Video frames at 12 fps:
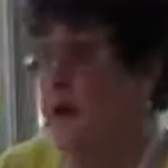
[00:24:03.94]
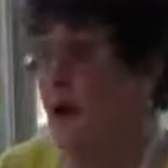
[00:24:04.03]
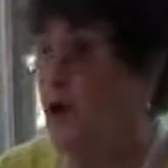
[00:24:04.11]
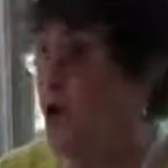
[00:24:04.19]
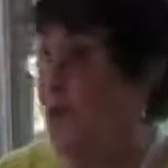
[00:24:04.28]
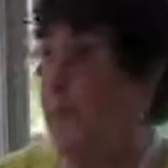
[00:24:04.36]

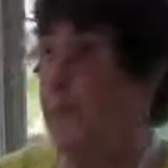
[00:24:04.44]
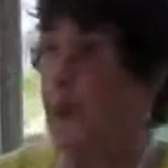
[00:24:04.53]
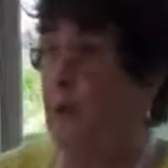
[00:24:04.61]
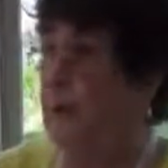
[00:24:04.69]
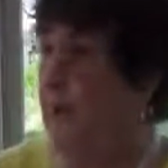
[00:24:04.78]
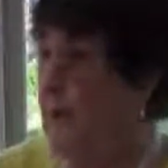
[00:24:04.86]
local
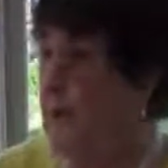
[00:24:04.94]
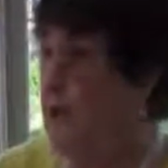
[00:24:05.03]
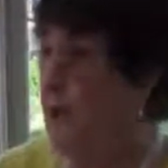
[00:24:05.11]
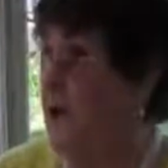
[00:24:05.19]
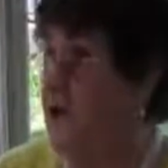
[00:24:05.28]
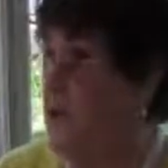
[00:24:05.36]
people, Wint
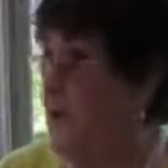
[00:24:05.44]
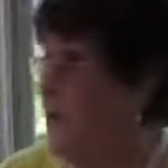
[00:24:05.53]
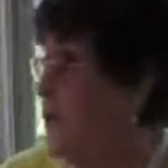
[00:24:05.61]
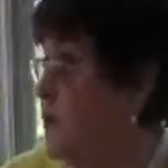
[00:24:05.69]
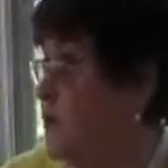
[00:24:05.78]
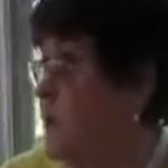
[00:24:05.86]
Dahlstrom,
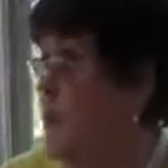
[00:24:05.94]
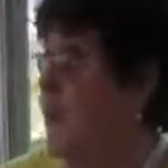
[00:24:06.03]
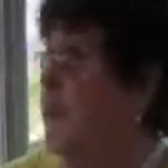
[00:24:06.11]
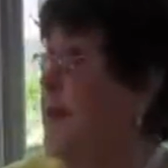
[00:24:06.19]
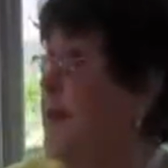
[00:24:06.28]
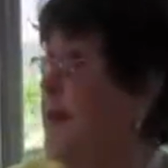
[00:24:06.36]
a group
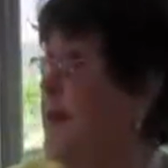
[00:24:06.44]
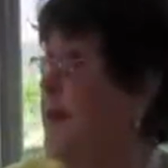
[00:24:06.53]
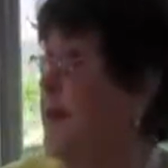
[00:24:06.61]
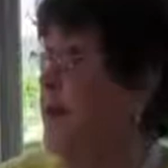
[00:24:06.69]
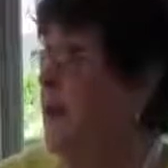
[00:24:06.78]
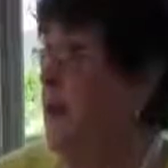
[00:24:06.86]
of
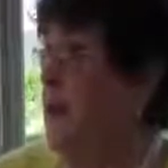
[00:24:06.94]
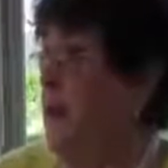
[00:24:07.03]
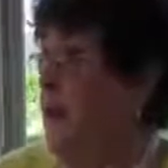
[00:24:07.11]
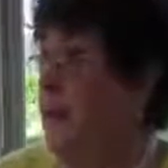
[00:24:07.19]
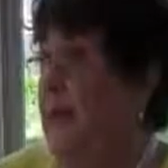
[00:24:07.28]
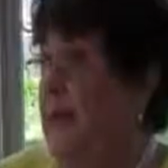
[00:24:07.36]
people.
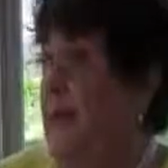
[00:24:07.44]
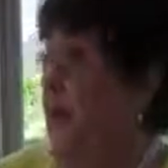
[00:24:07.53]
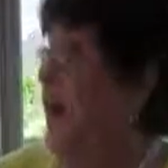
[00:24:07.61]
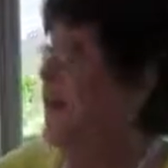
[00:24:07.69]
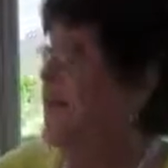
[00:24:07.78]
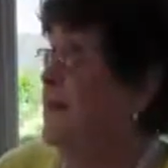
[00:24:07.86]
I
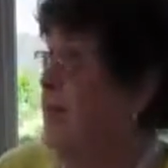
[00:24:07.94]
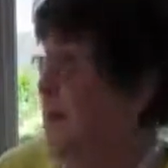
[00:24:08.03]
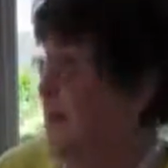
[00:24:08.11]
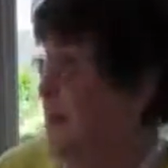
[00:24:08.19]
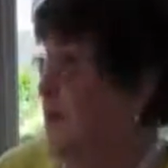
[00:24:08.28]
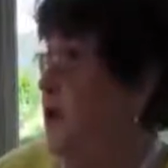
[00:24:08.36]
mean,
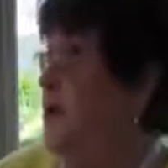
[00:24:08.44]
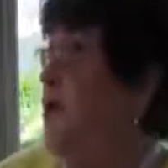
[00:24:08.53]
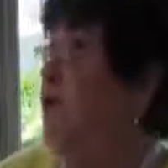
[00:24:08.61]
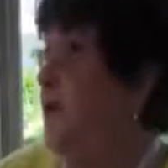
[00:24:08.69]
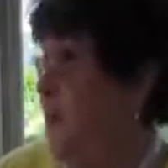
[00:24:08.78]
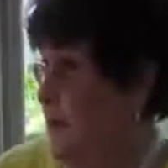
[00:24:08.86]
obviously
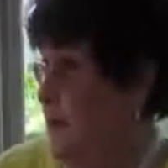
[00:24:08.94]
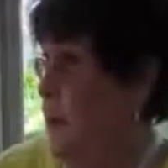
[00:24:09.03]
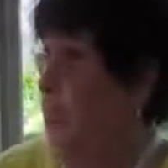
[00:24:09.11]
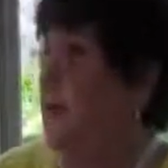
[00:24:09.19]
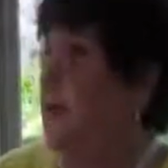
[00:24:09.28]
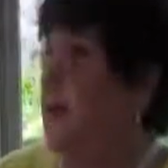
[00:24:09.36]
you
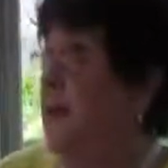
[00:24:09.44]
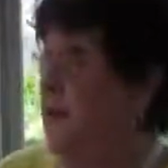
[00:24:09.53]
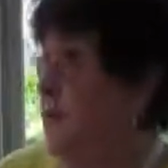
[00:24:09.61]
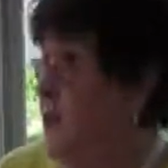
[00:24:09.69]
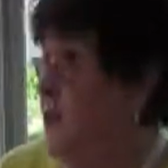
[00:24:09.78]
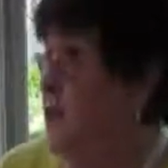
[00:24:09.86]
in
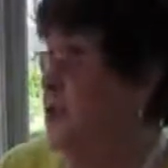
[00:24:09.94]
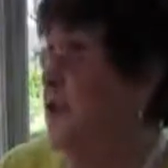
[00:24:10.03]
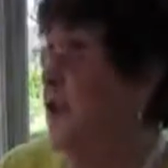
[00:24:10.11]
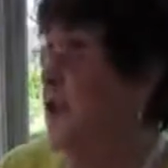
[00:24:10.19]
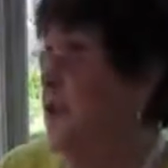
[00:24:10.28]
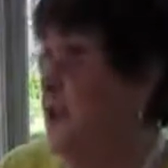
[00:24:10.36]
later years,
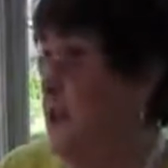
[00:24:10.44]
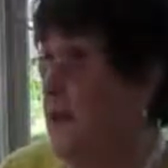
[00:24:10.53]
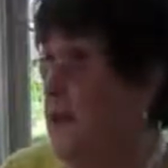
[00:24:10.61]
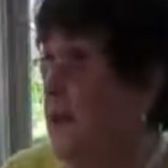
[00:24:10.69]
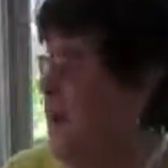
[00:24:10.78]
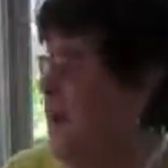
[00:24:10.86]

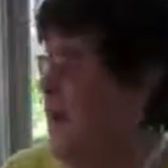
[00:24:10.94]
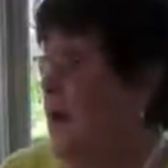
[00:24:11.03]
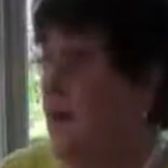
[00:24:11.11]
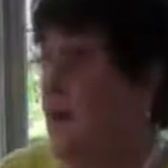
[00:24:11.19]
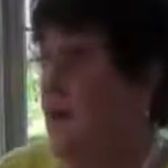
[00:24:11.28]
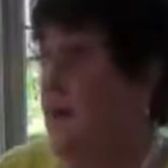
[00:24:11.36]
Tanya,
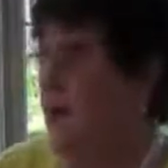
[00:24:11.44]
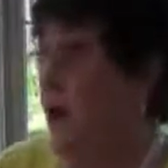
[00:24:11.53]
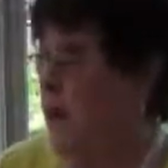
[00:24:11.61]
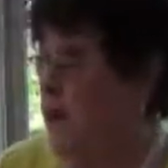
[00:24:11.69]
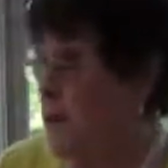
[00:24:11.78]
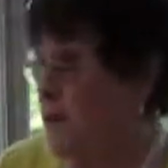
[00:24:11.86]

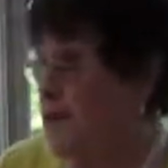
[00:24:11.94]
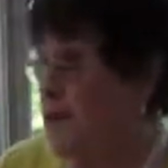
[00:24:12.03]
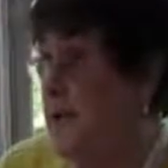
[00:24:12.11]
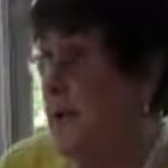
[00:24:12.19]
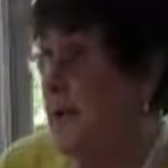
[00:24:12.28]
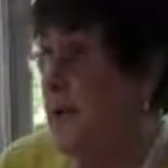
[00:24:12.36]
all
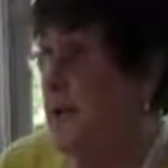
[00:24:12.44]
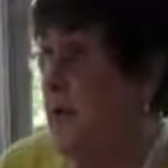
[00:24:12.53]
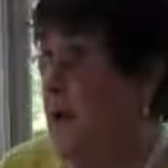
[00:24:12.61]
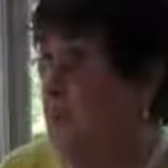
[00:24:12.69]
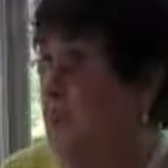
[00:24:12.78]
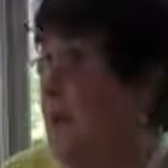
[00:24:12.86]
you've
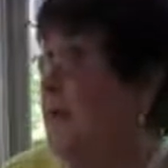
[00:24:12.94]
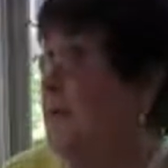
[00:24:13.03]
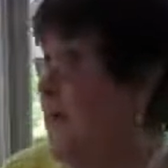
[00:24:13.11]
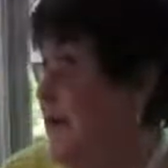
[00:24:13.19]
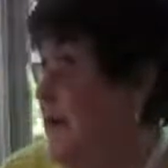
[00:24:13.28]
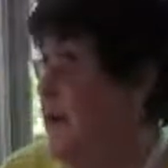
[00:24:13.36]
done, but
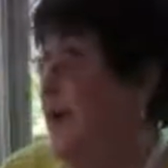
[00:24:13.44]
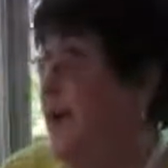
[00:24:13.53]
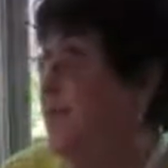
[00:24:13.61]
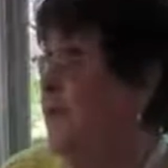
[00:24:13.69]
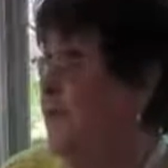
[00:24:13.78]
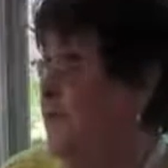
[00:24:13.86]
very
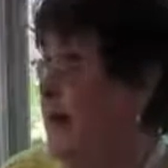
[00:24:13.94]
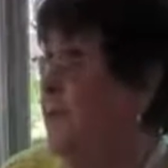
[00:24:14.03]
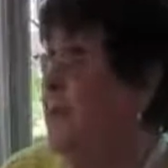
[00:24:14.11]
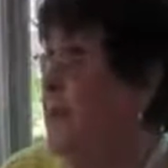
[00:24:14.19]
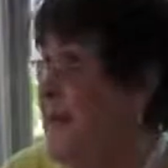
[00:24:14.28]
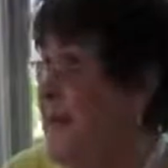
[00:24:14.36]
grateful
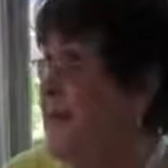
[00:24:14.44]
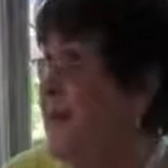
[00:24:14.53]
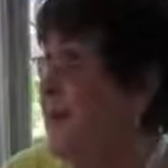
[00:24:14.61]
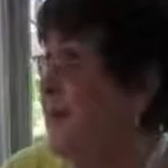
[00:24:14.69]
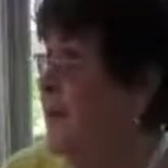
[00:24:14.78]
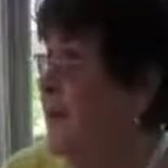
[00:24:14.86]
that
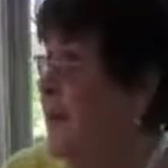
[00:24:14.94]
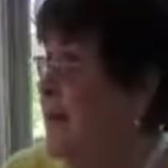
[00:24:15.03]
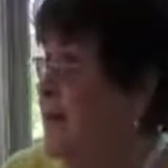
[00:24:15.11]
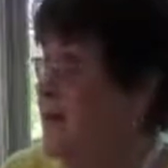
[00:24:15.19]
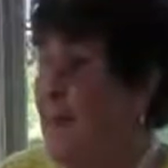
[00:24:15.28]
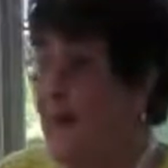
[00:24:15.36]
people
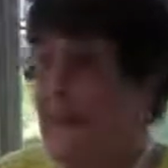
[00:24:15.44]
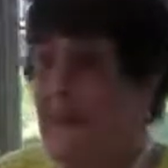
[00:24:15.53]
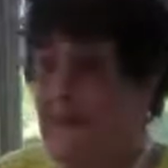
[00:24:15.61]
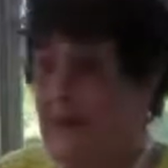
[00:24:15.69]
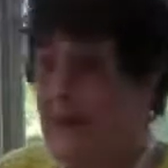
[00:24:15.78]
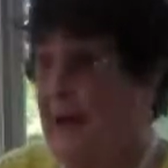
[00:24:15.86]

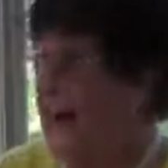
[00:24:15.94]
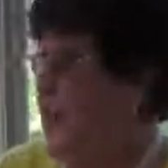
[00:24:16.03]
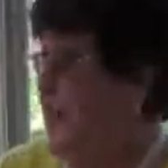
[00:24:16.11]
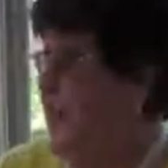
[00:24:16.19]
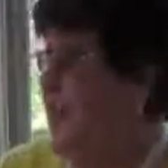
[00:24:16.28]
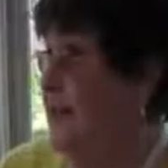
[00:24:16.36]
spent
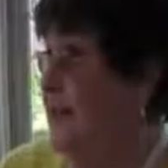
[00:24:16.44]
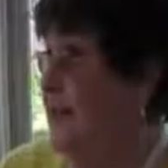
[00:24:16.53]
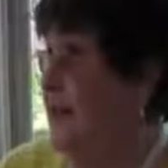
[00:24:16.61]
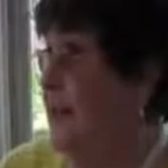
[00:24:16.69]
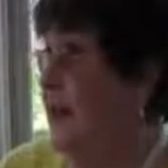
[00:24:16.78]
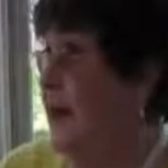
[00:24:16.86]
time in
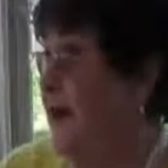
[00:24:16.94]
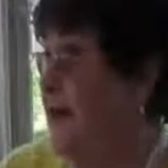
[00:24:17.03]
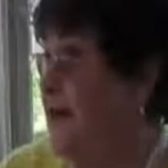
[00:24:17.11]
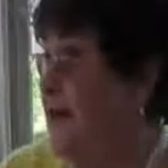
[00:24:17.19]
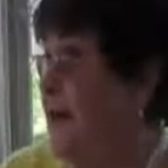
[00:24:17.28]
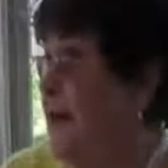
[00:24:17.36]
their
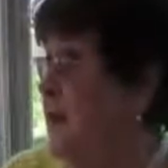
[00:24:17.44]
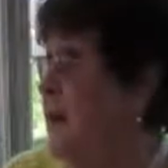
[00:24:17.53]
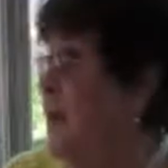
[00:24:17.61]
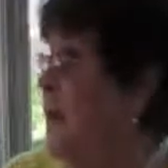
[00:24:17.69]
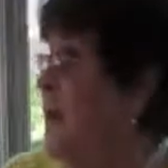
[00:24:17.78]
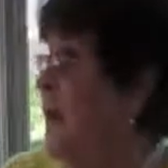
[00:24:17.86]
lives
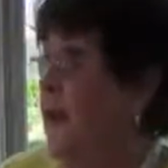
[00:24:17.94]
and